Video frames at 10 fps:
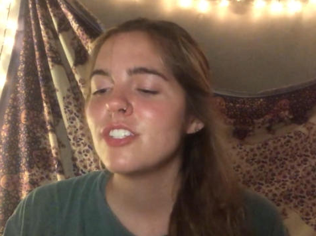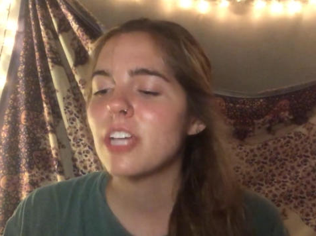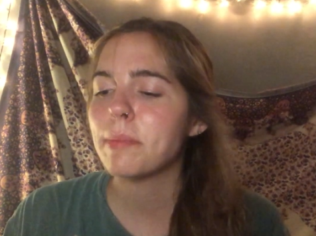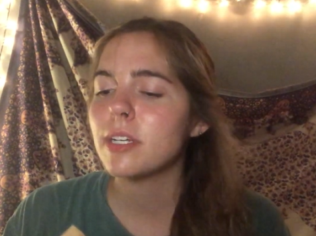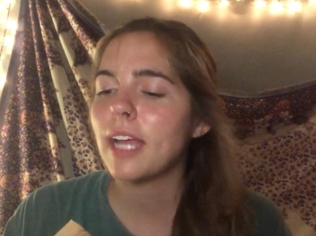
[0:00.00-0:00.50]

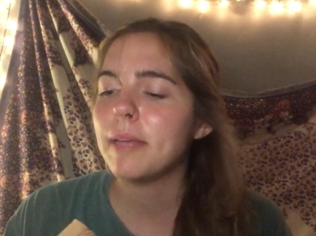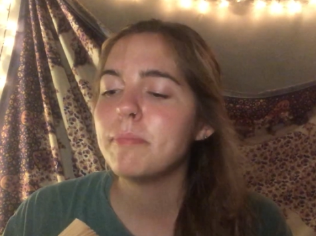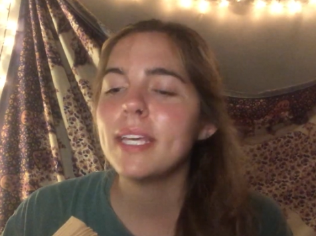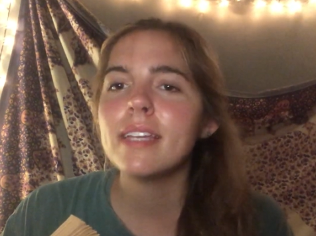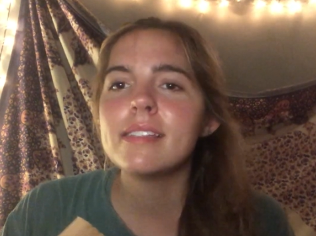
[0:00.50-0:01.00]
Chapter 9,
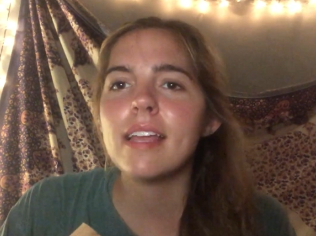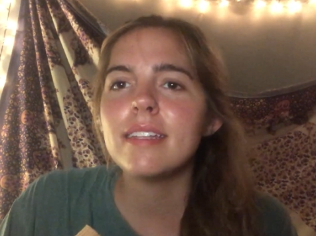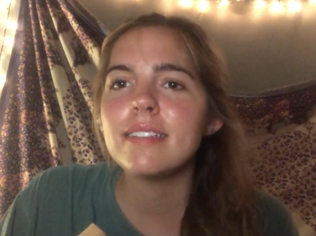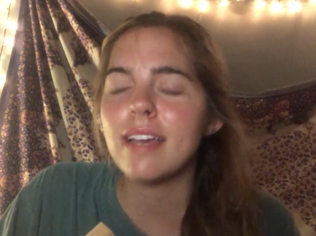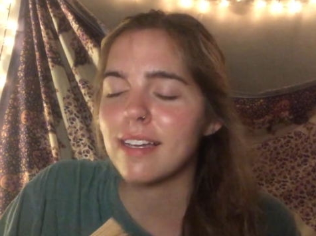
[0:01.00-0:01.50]
Pigs
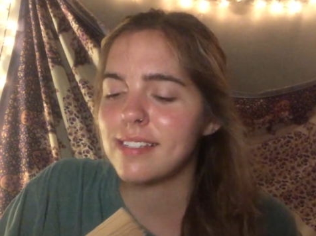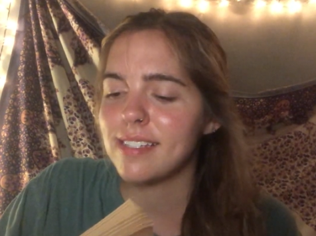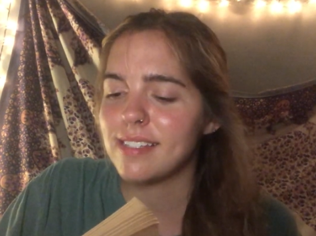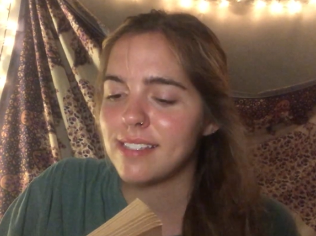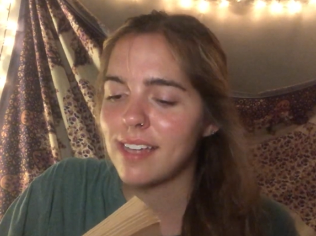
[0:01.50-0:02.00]
and Ducks
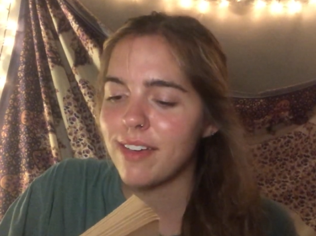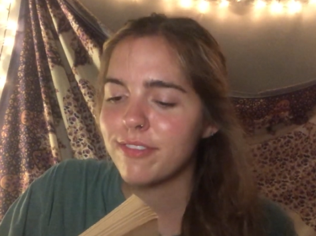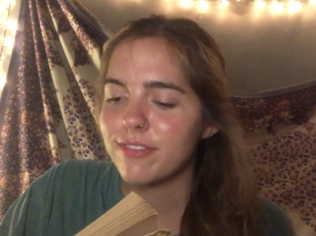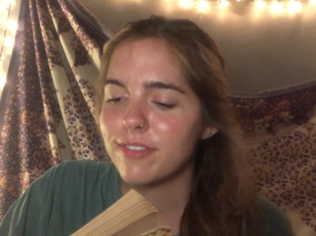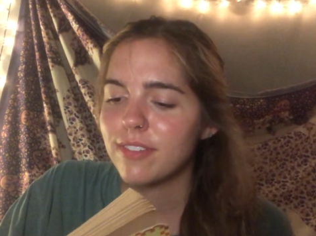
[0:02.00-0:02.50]
and Stuff.
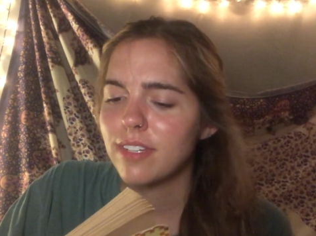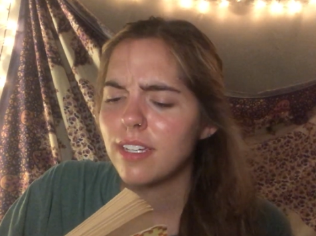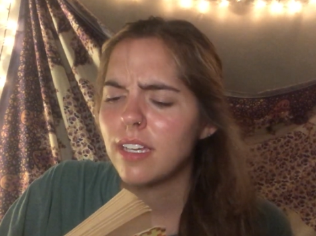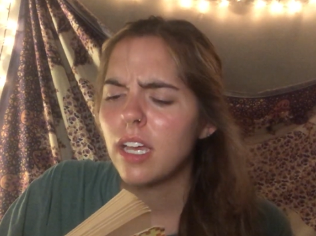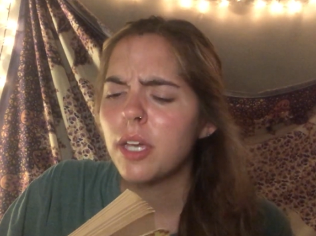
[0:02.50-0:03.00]

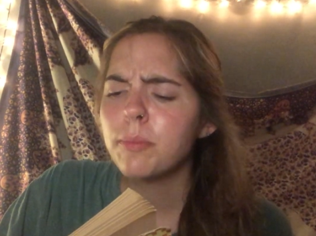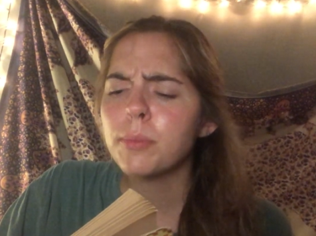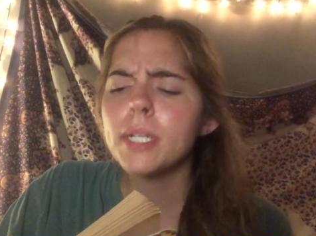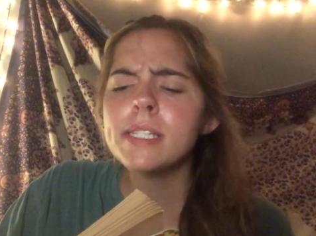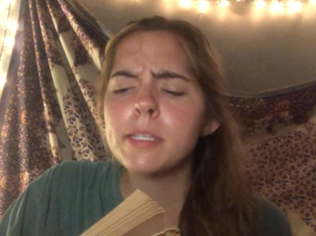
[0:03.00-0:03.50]

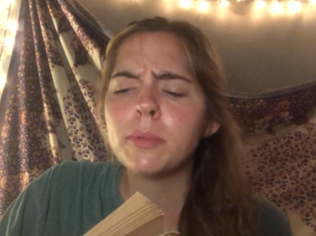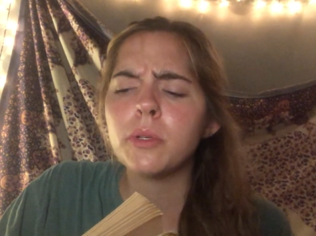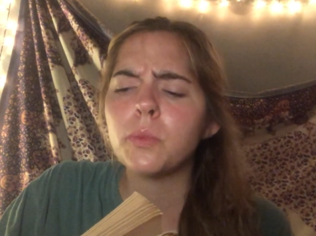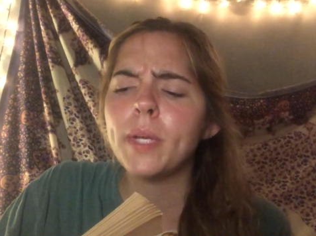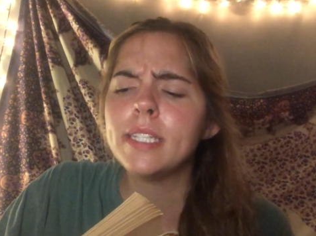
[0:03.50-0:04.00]

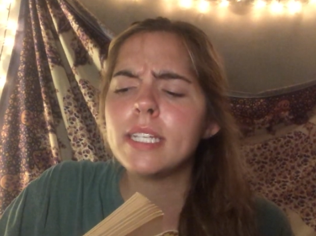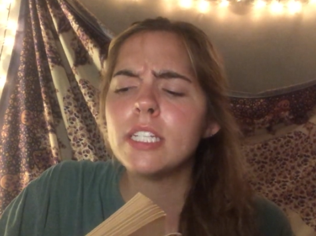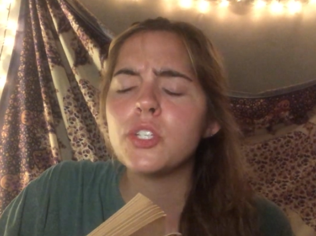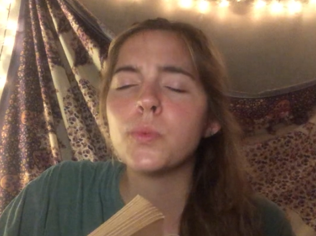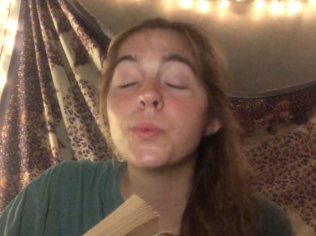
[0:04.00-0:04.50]
Principal went
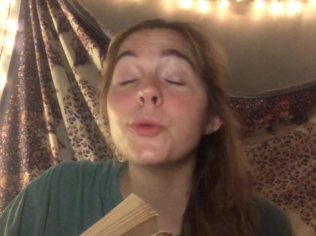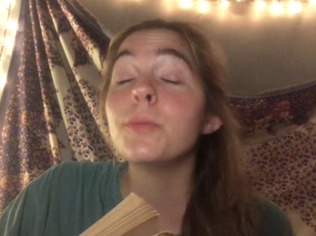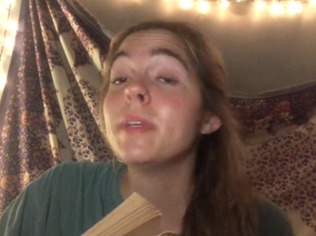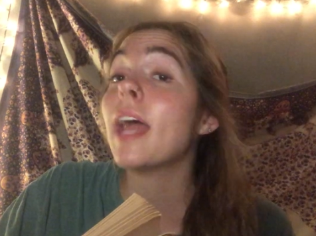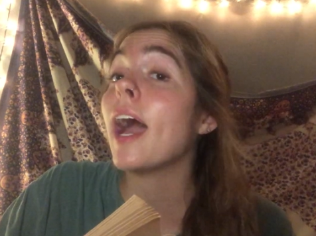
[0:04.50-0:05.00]
into
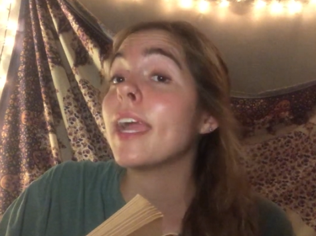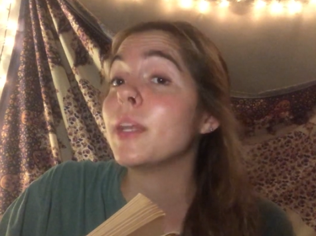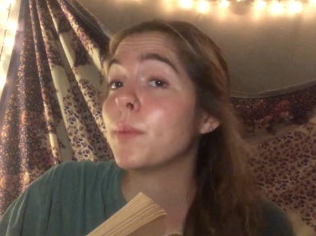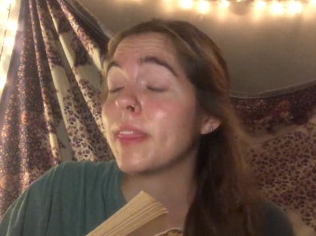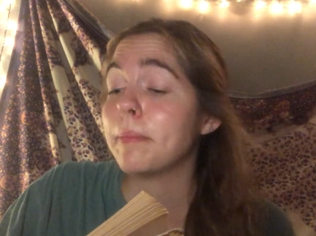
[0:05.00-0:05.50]
room 9
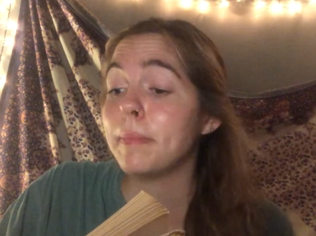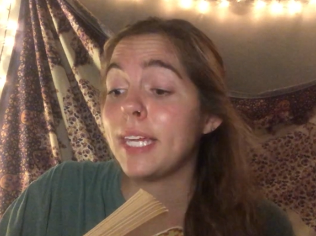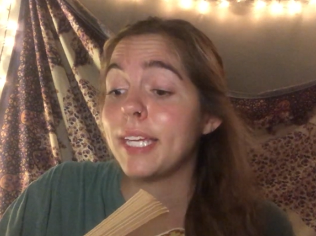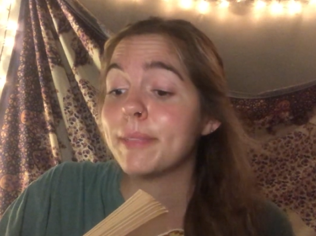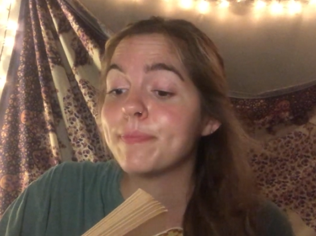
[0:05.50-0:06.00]
with
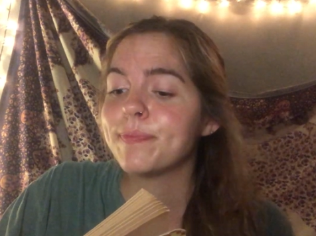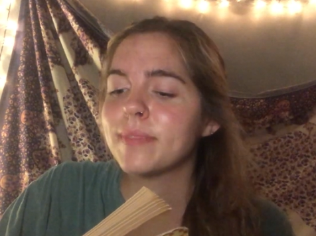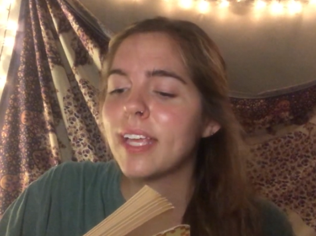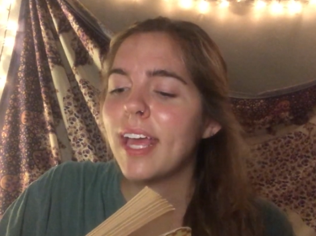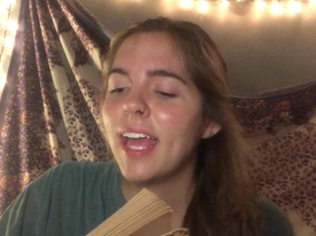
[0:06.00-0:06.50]
me.
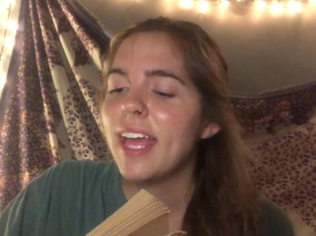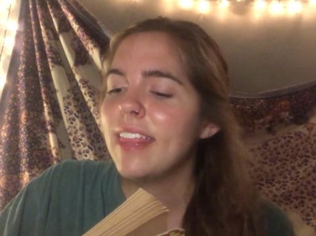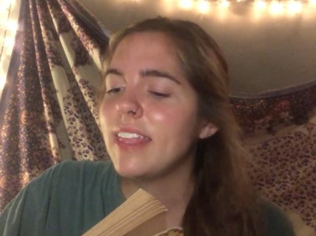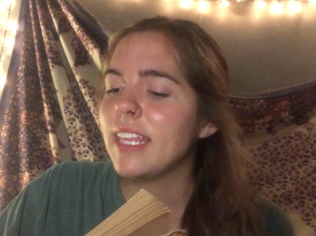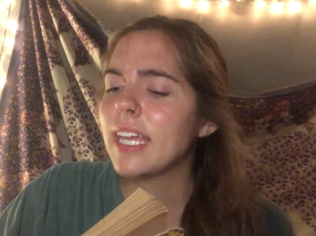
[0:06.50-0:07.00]

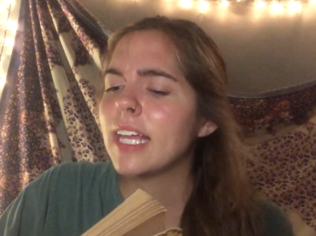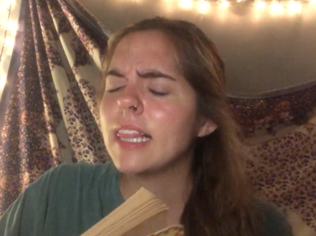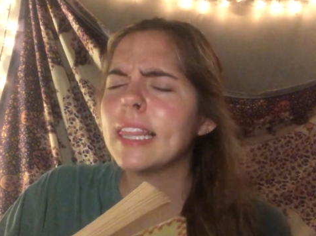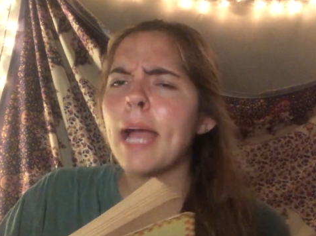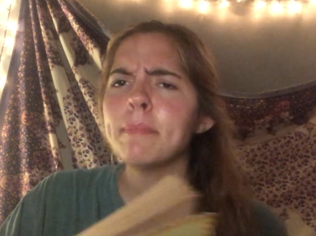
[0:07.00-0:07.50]
Then he
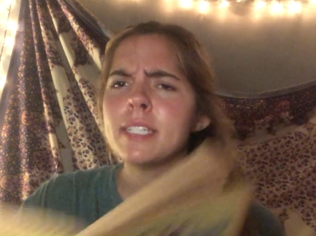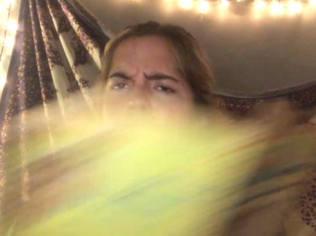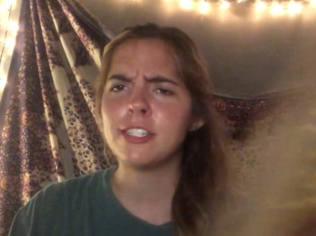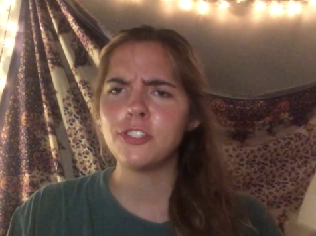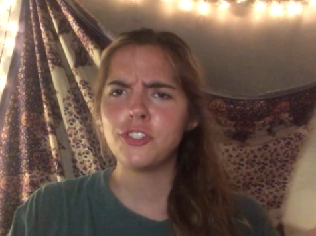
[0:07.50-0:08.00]
clapped
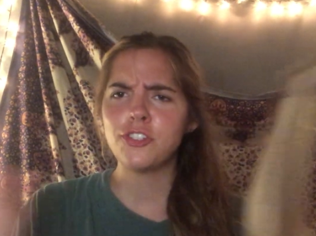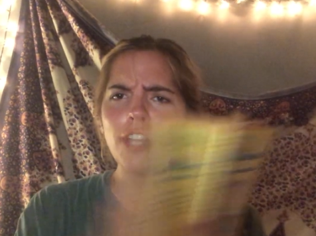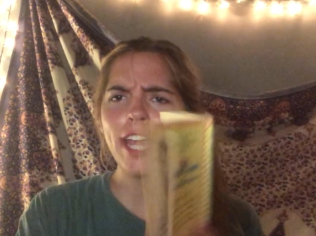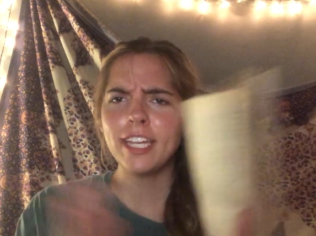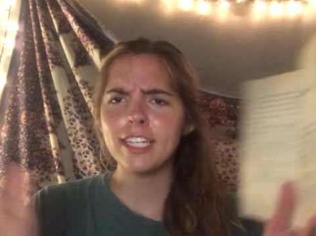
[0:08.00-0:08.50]
his
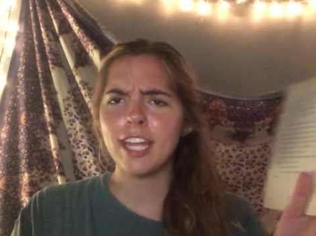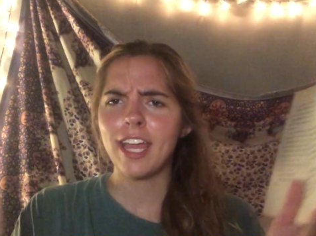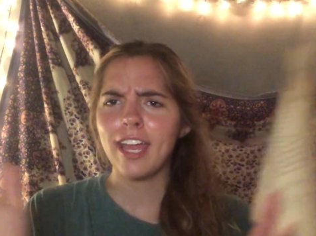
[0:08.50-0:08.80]
giant